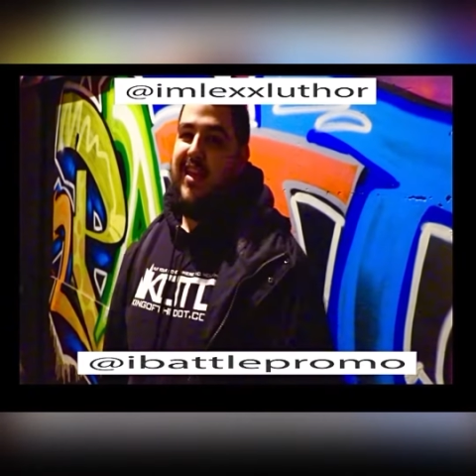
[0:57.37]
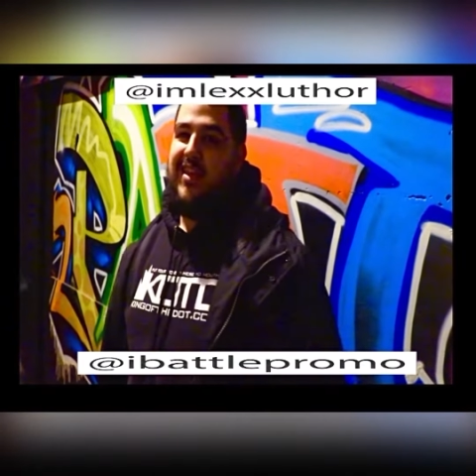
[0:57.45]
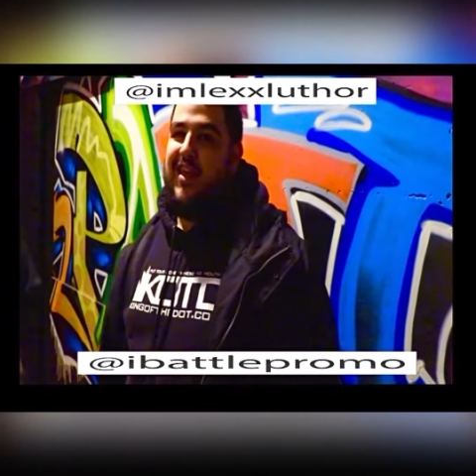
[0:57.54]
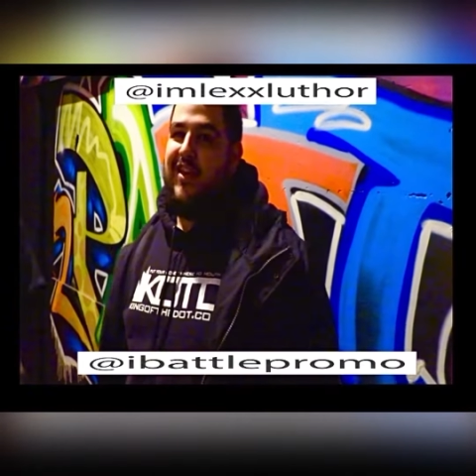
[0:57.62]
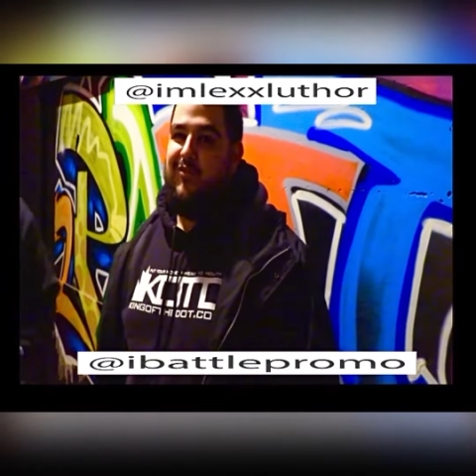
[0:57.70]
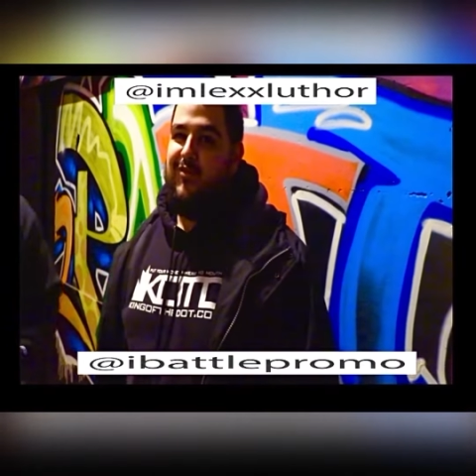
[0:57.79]

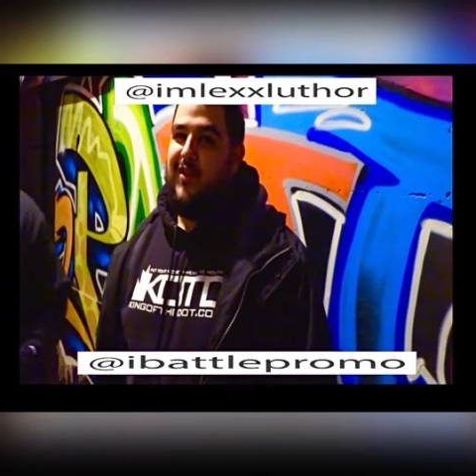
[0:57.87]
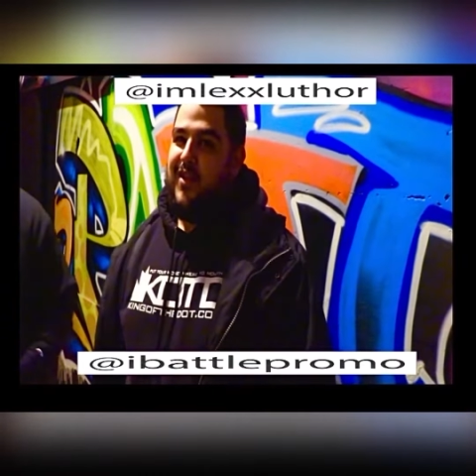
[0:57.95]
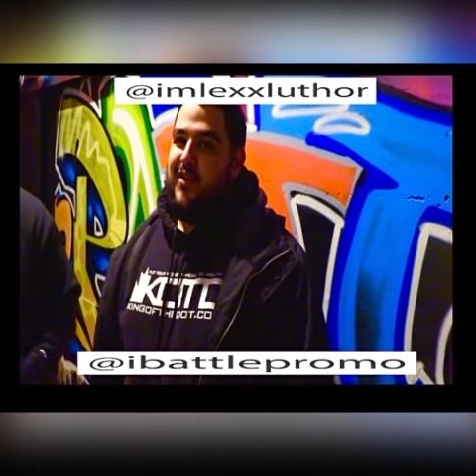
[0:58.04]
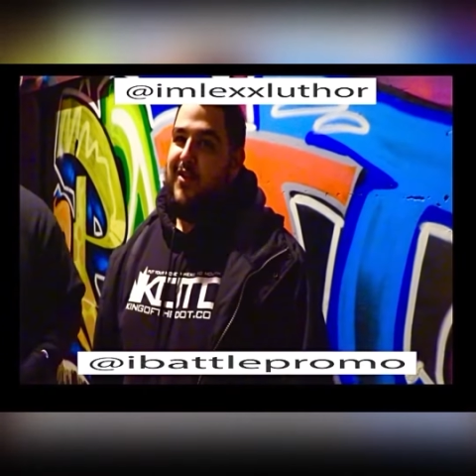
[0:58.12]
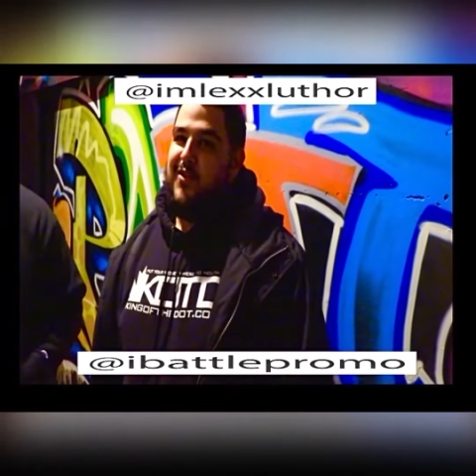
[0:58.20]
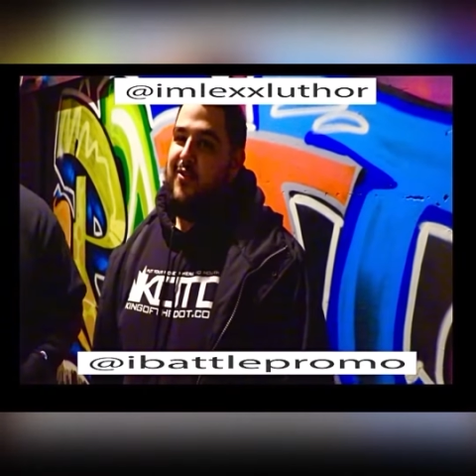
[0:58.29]

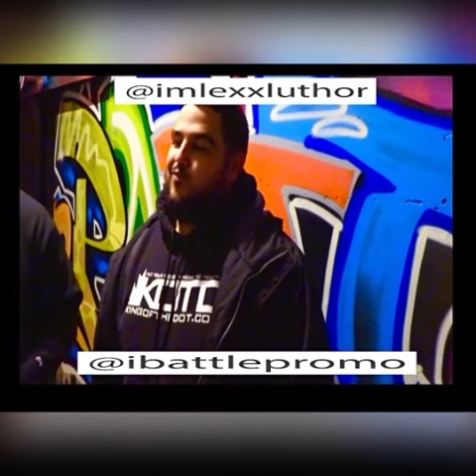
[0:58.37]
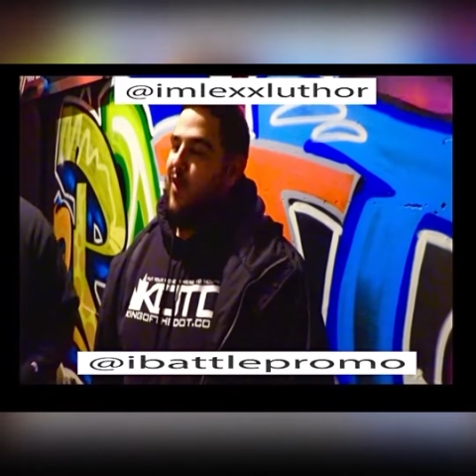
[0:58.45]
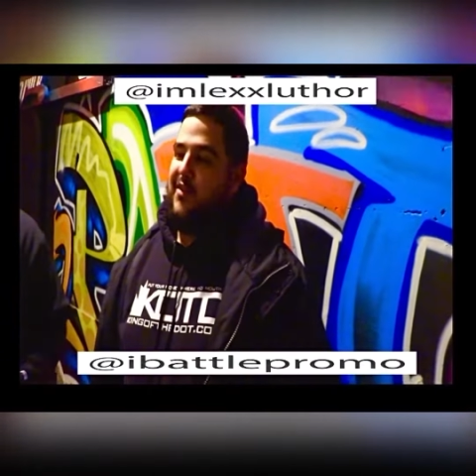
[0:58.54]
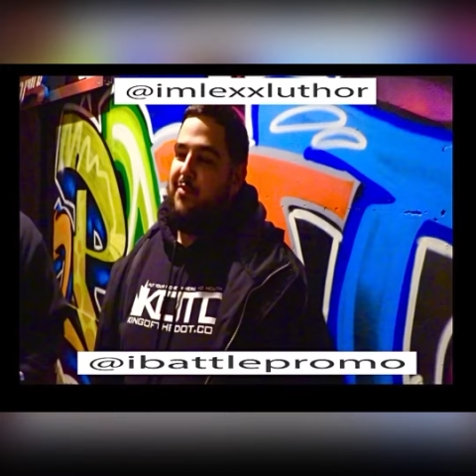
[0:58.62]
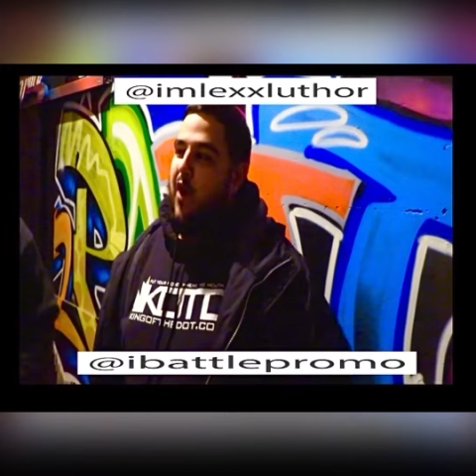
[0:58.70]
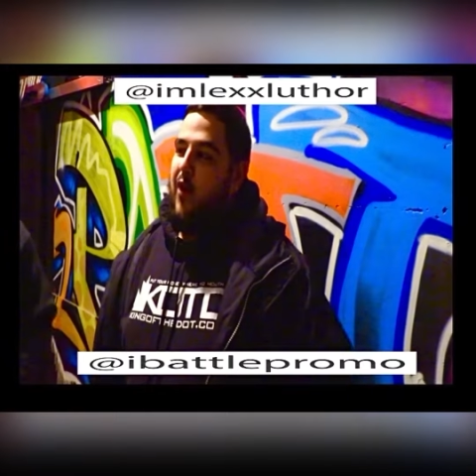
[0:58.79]
and writes
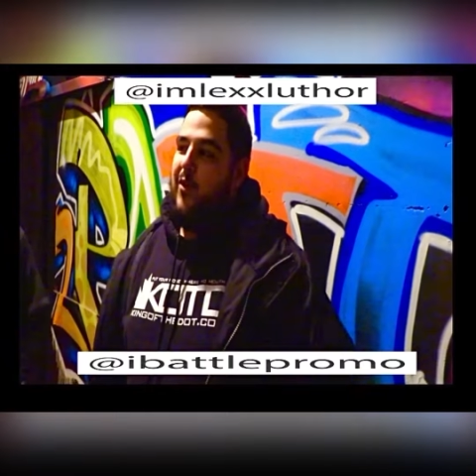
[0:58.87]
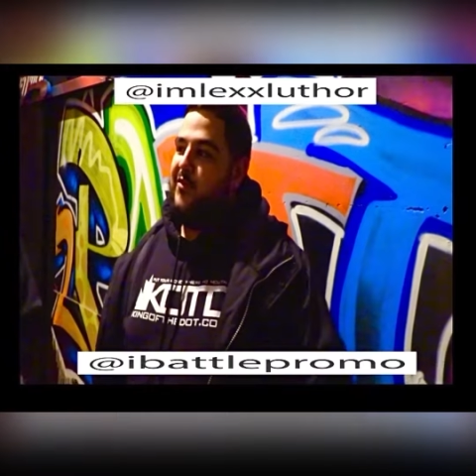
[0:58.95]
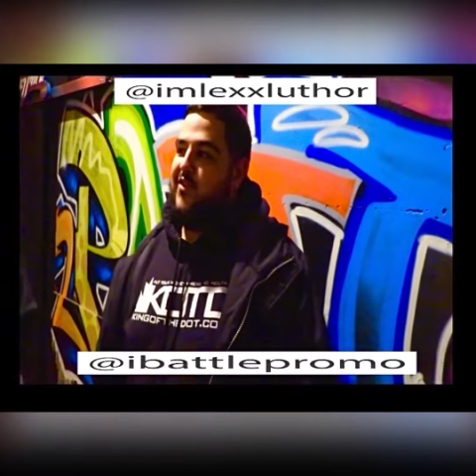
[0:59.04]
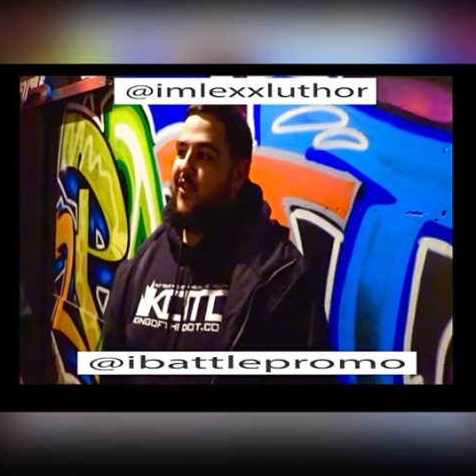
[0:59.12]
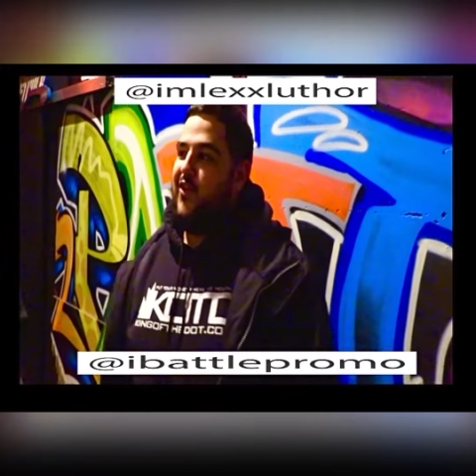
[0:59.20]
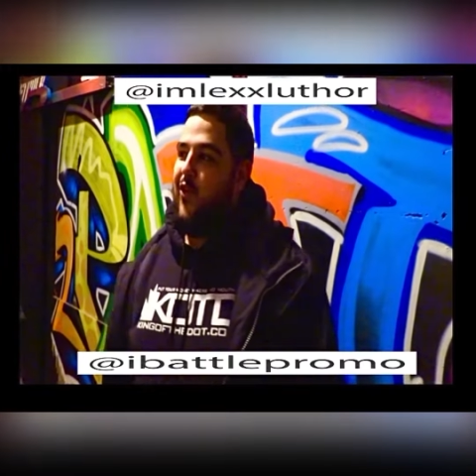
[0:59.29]
poems
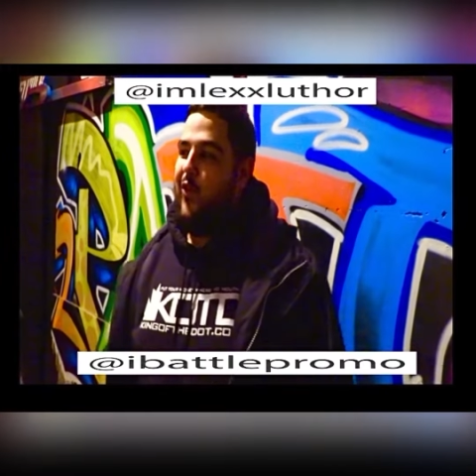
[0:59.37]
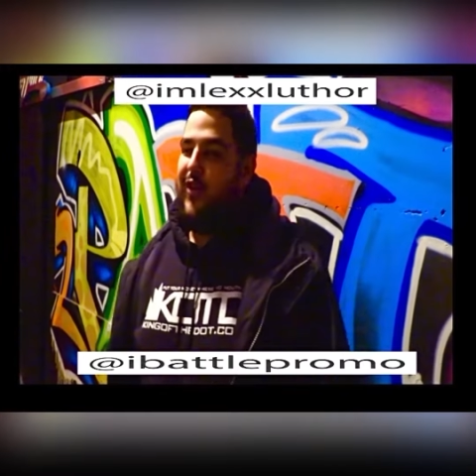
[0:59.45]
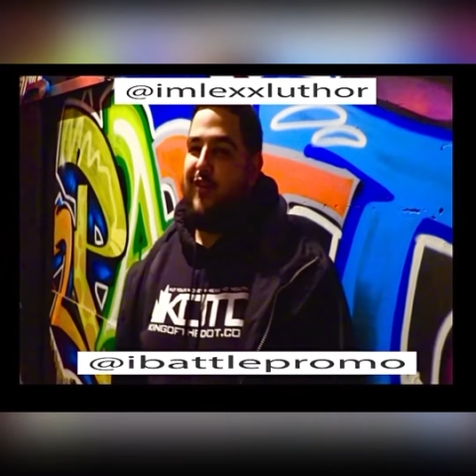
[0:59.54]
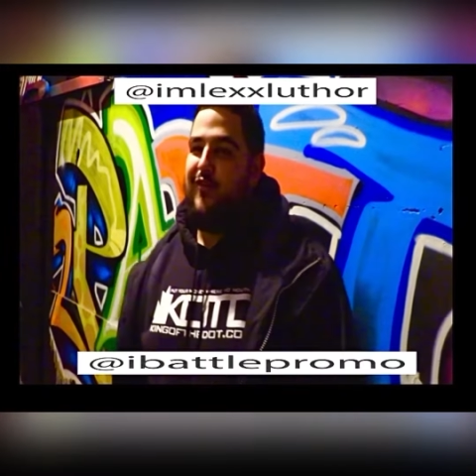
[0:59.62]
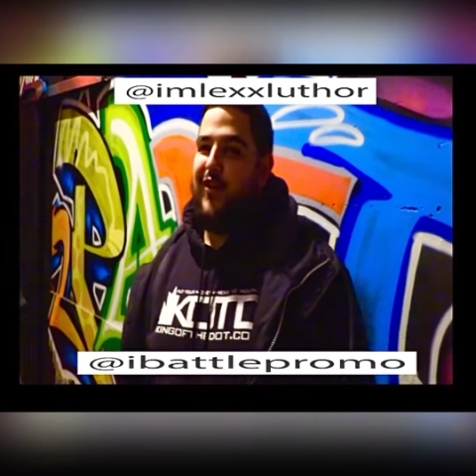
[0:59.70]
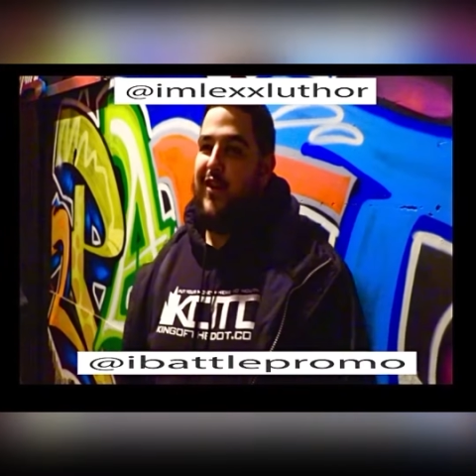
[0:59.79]
on the corner
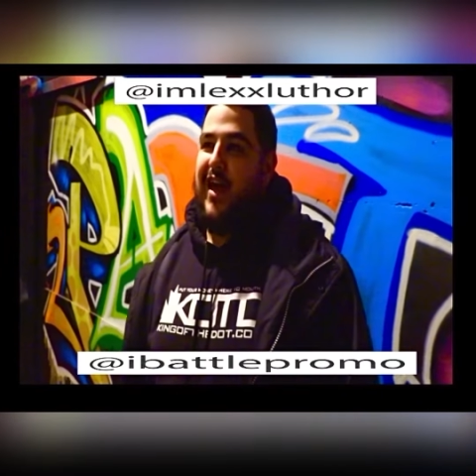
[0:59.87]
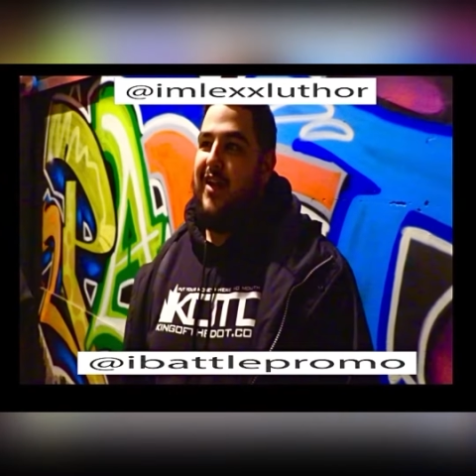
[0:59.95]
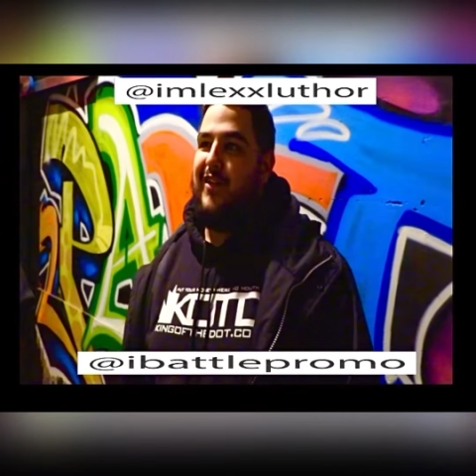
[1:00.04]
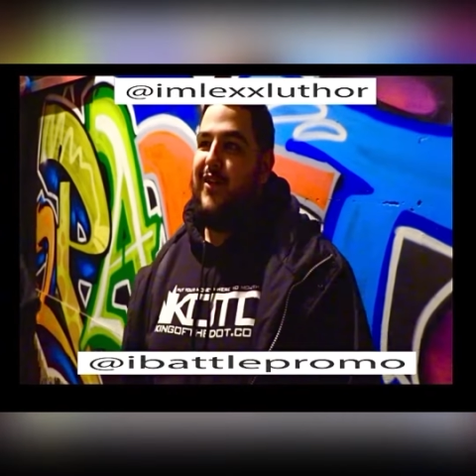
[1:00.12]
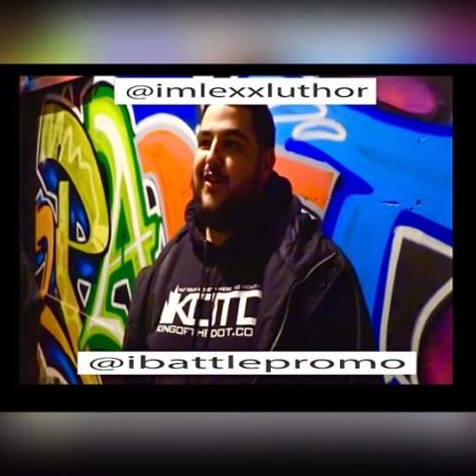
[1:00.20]
for a dollar.